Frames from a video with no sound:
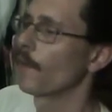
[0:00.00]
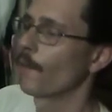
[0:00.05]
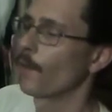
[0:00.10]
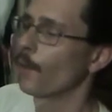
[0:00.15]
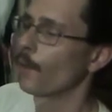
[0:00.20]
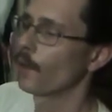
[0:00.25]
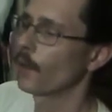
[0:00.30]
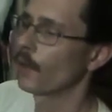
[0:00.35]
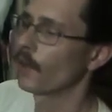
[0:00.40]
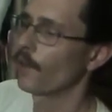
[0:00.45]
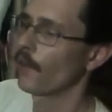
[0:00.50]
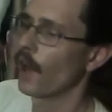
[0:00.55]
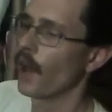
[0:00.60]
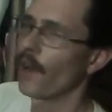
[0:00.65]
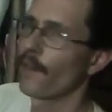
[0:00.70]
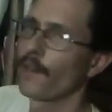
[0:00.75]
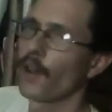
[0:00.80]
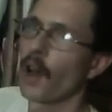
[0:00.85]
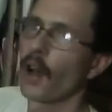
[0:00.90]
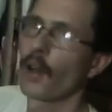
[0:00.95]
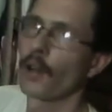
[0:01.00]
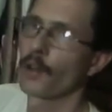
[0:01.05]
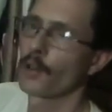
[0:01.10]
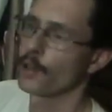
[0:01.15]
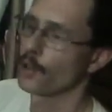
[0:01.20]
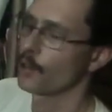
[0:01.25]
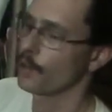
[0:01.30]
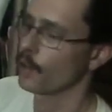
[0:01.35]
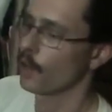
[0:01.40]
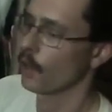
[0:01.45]

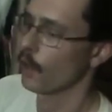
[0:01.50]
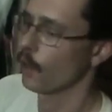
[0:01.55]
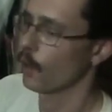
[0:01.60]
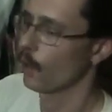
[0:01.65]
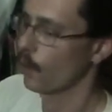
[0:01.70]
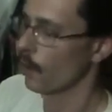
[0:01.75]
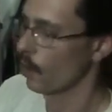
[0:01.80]
$45 or so.